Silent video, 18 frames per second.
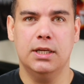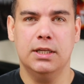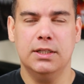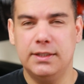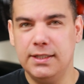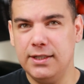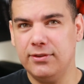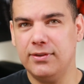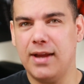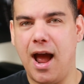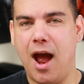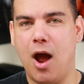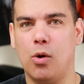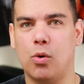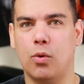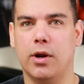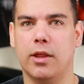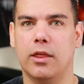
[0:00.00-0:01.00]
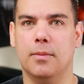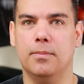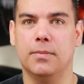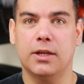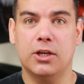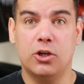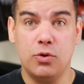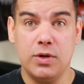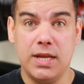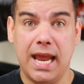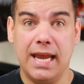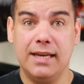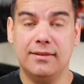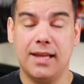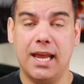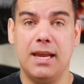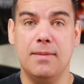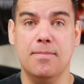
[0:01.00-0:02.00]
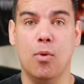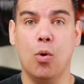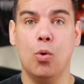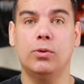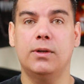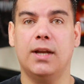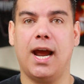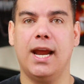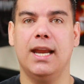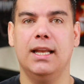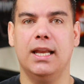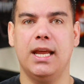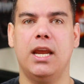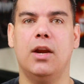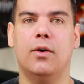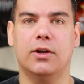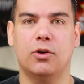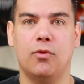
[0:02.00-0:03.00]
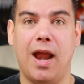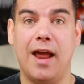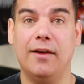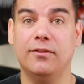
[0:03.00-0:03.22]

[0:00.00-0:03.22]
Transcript: This algorithm creates a multi-layered graph